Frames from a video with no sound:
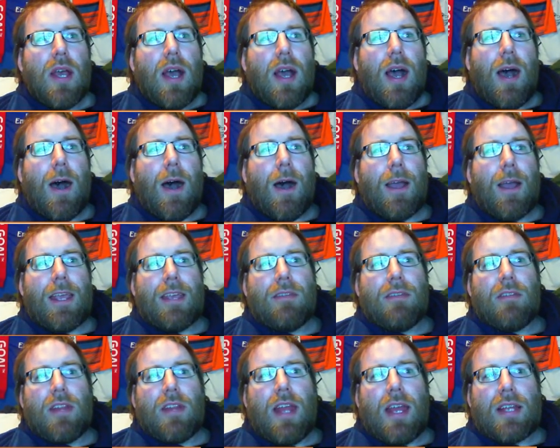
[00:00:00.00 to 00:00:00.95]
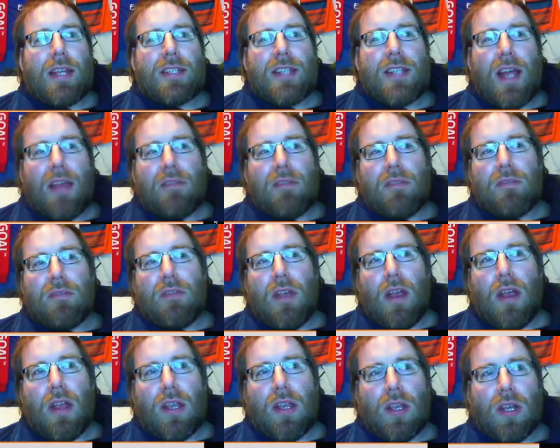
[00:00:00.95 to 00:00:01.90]
uh, even then it's not even
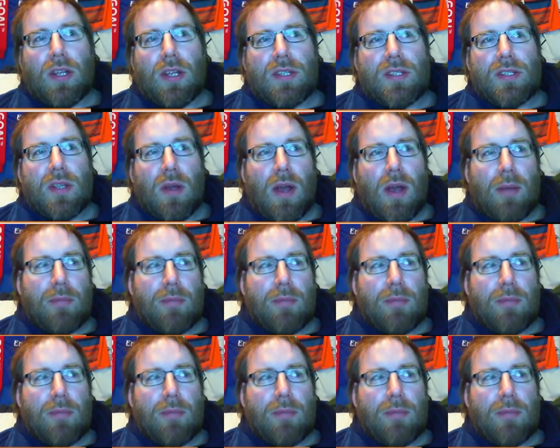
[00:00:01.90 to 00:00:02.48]
very good. So I'm